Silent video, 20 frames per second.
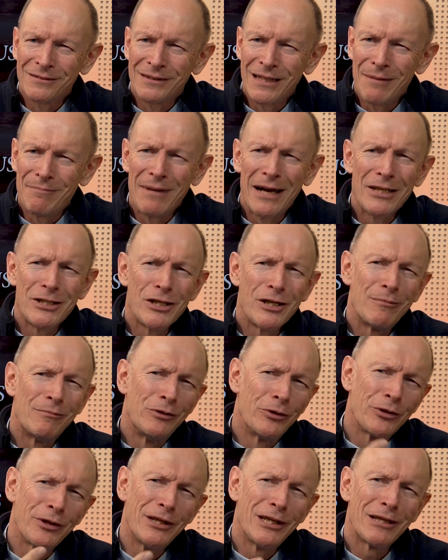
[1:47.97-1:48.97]
Imagine Him
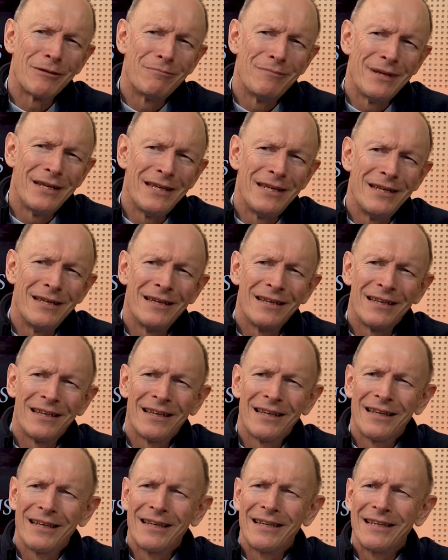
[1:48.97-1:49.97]
looking at me
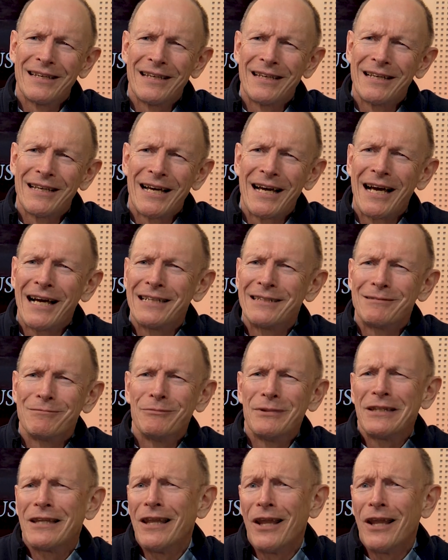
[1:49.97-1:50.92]
with